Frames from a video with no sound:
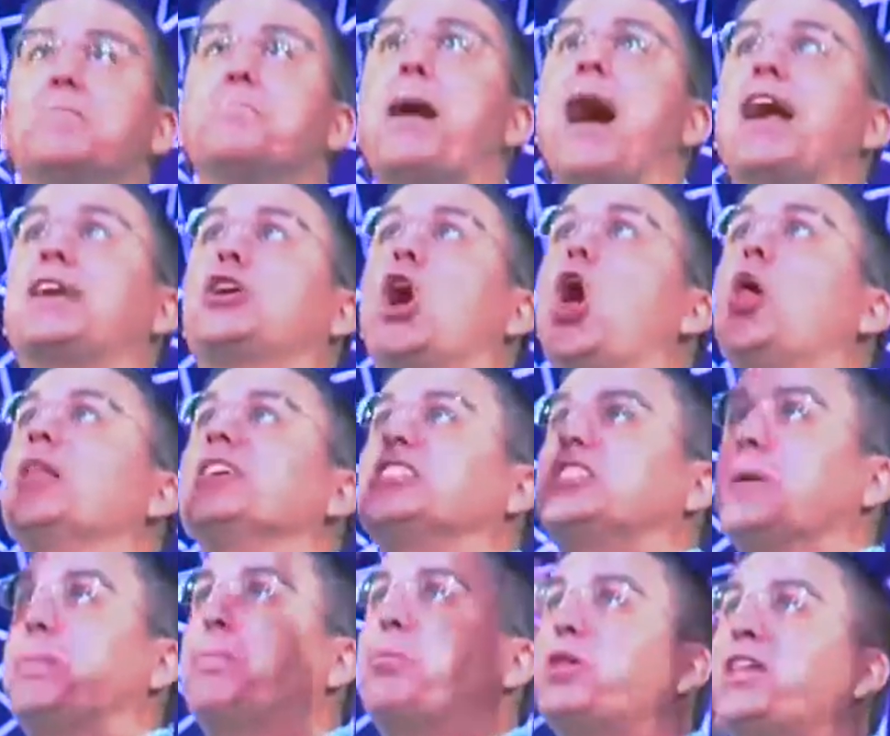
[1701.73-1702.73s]
my goal is
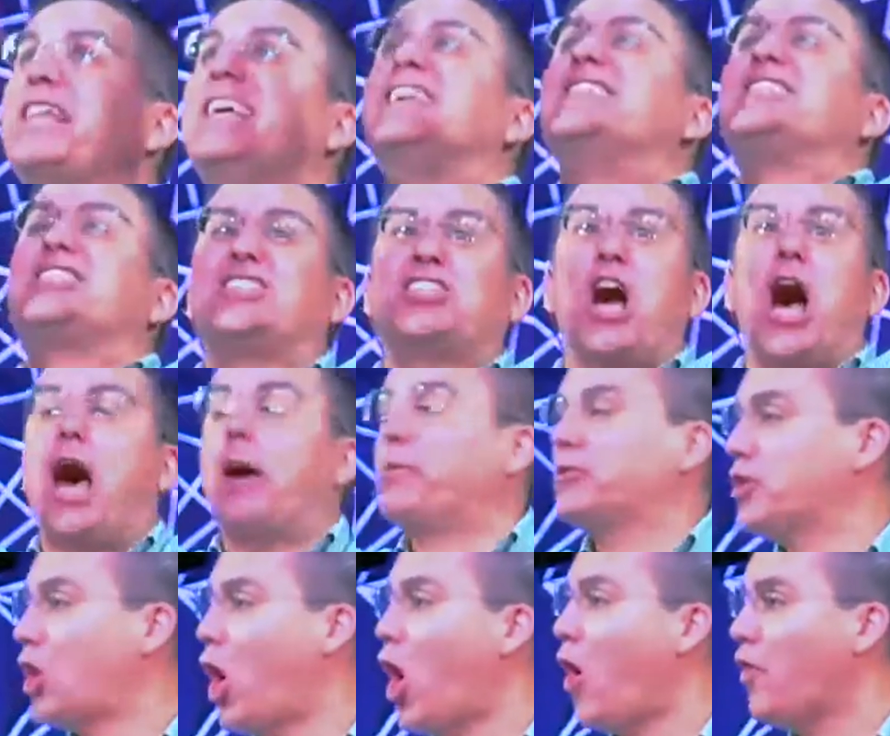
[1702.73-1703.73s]
to please God
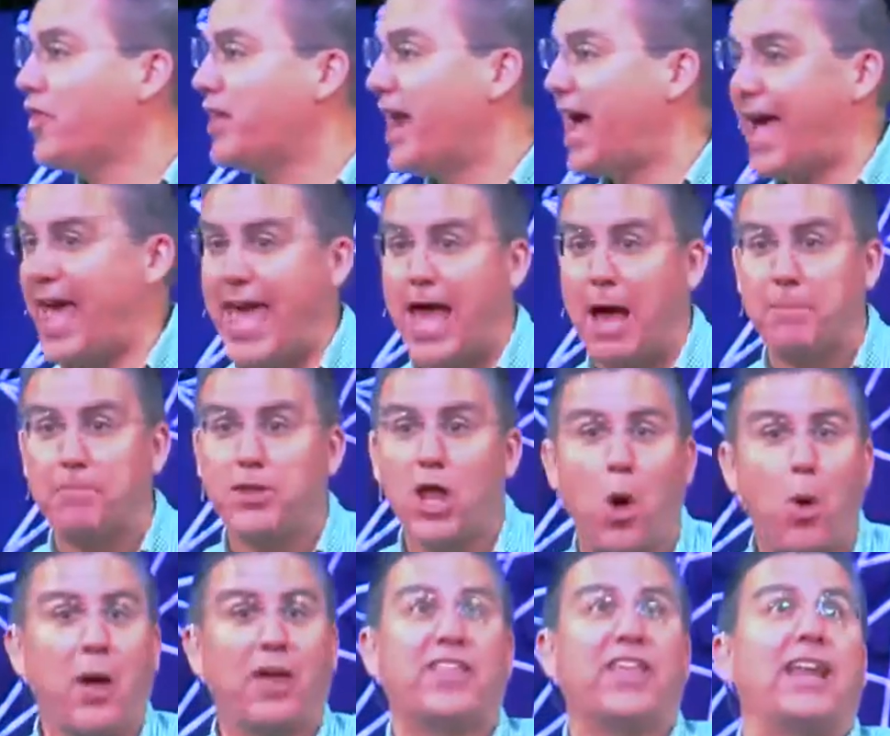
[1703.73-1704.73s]
with all that I am,
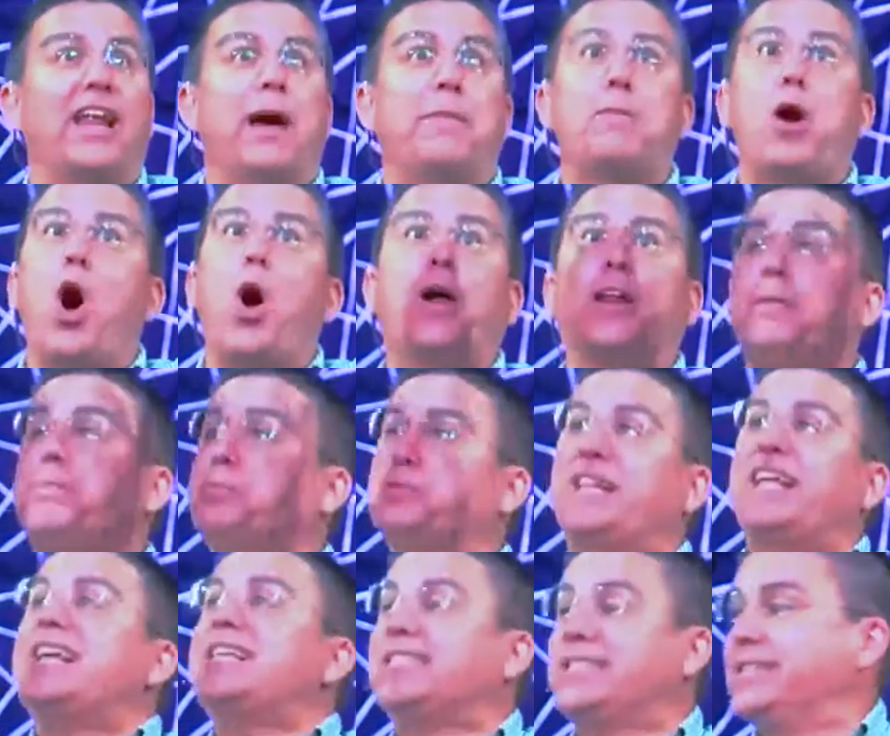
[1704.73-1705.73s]
knowing that I'm already
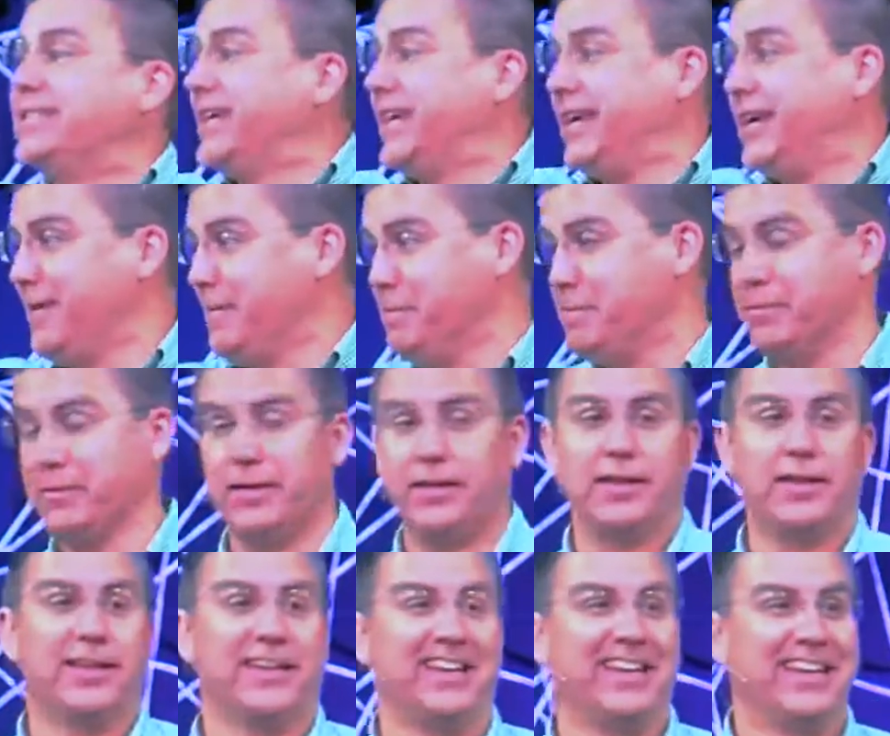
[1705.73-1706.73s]
pleasing to Him,
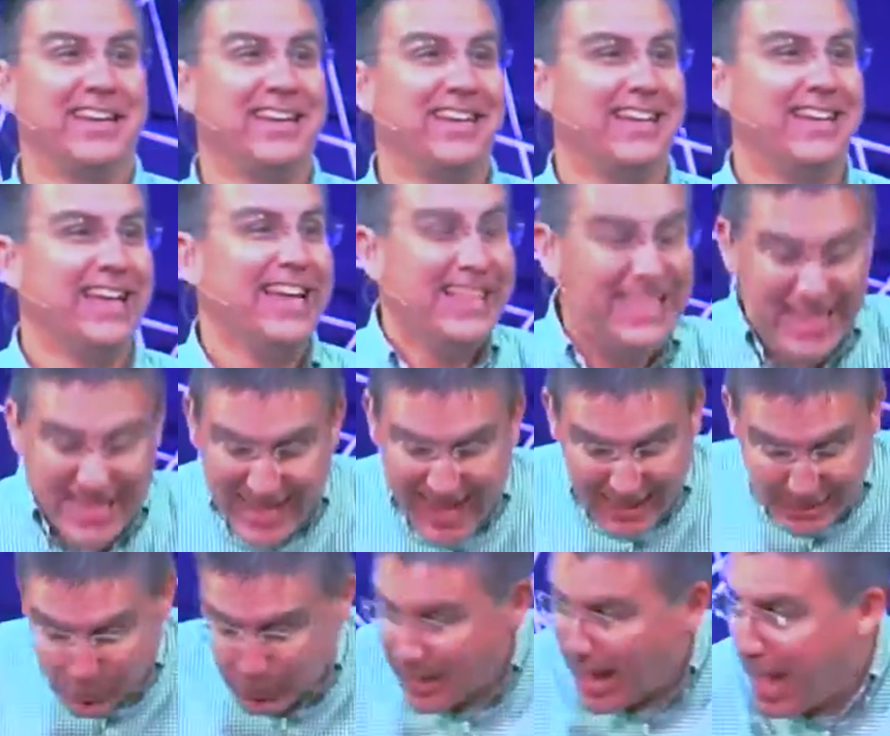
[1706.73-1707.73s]
then
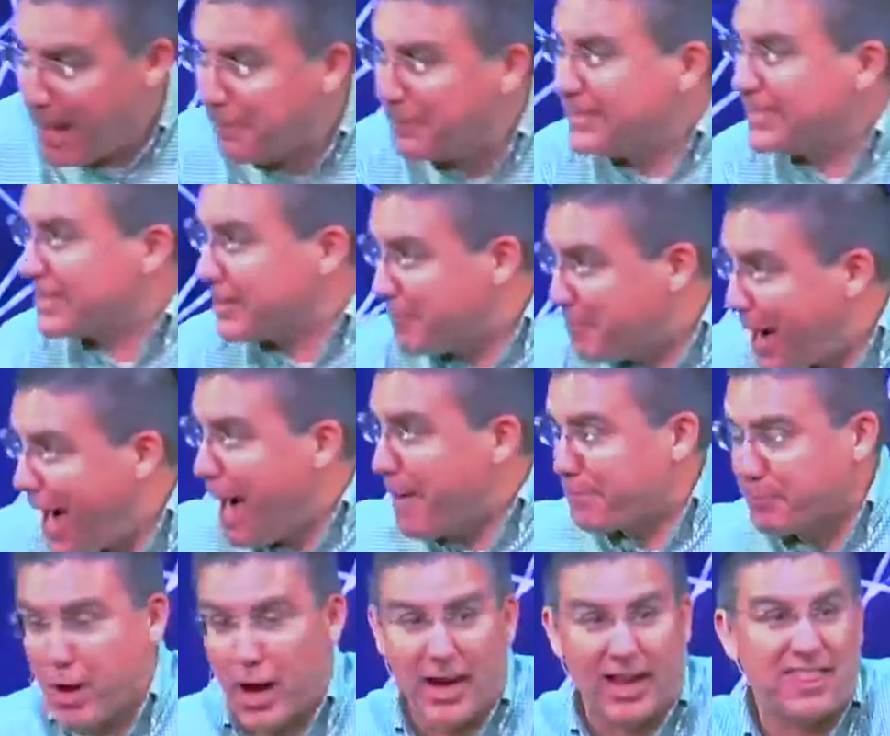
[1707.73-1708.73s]
guess what happens as a
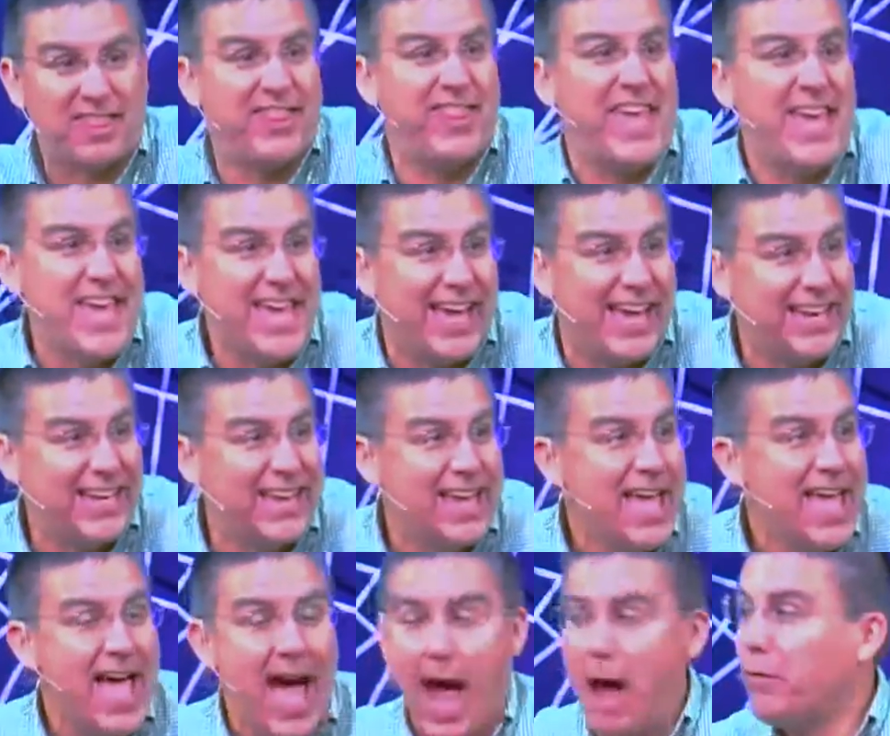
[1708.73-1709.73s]
byproduct? Then
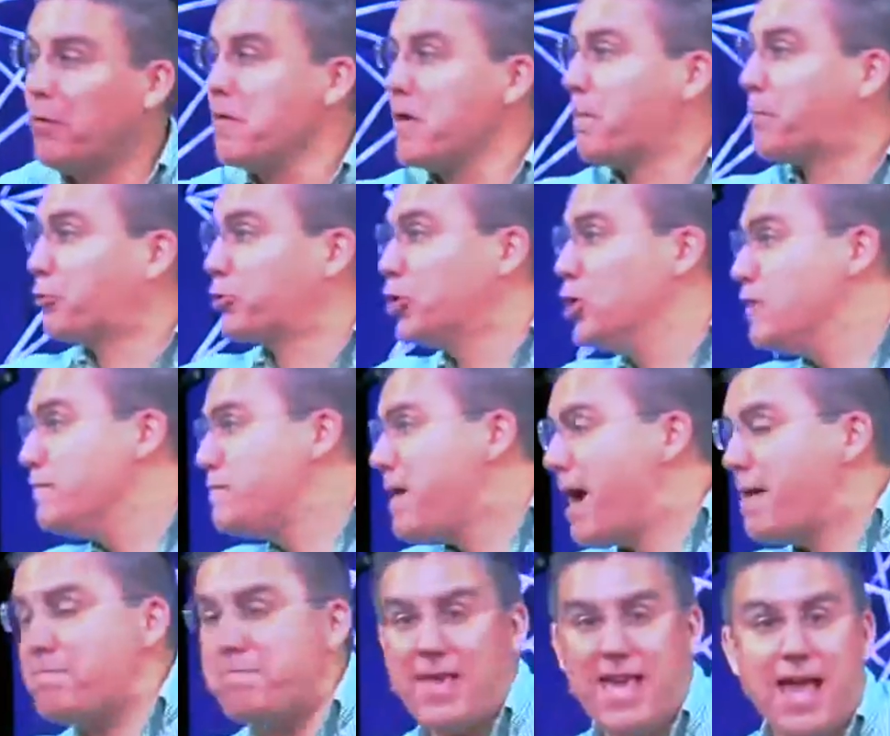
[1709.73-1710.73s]
I will be approved
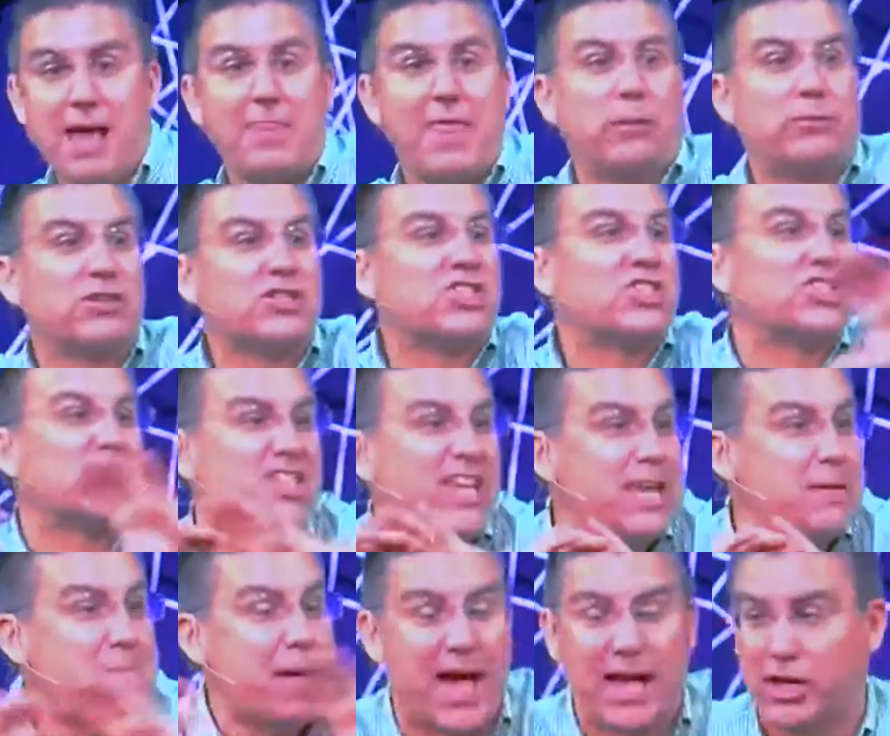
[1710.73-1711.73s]
by men. They will
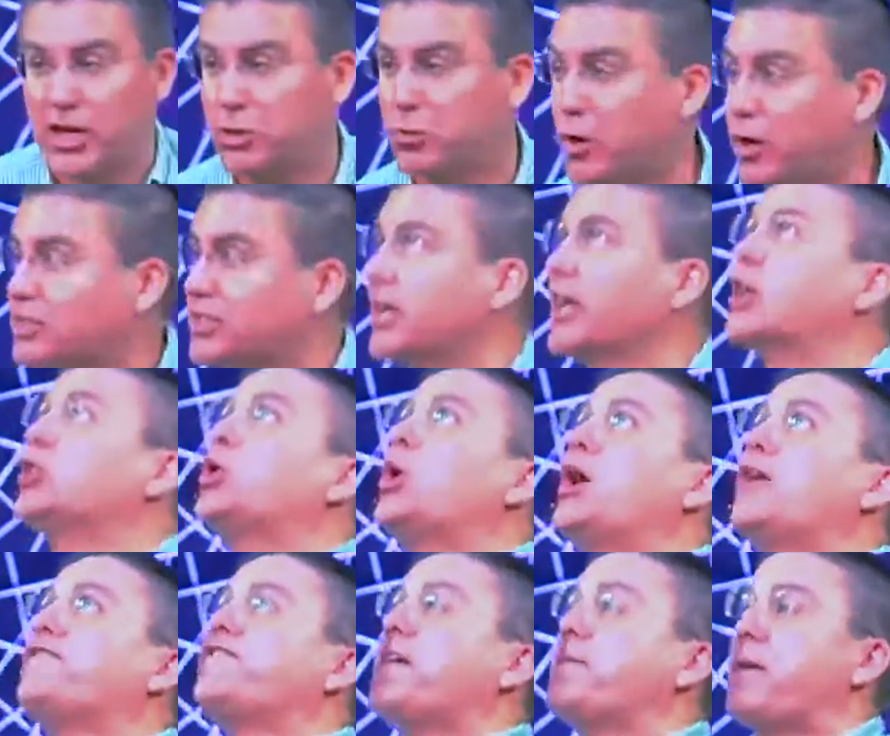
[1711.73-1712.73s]
see my good works and
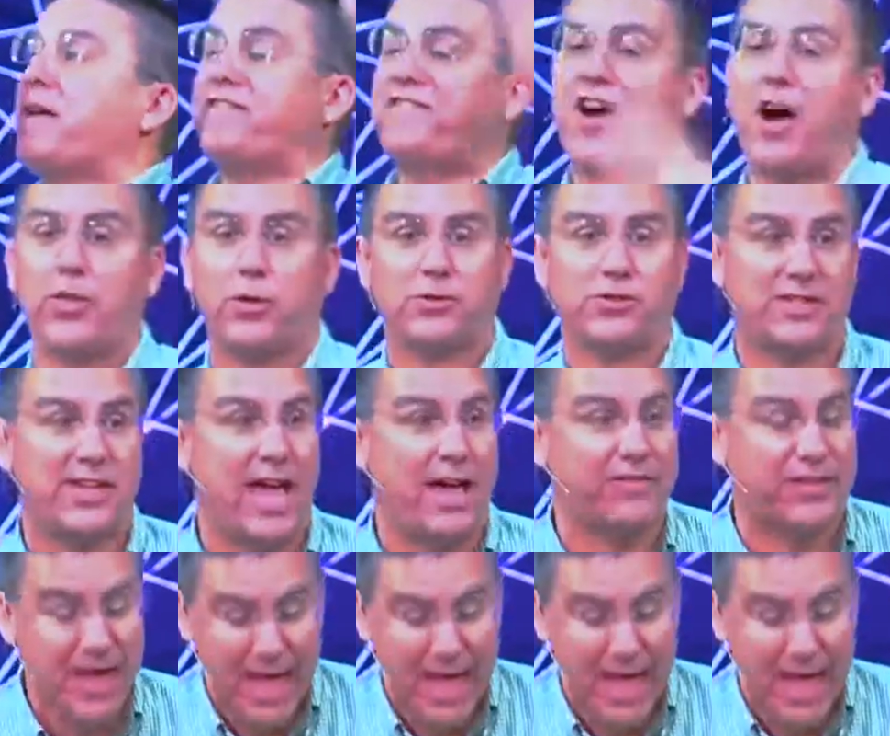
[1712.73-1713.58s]
glorify my Father who's in heaven.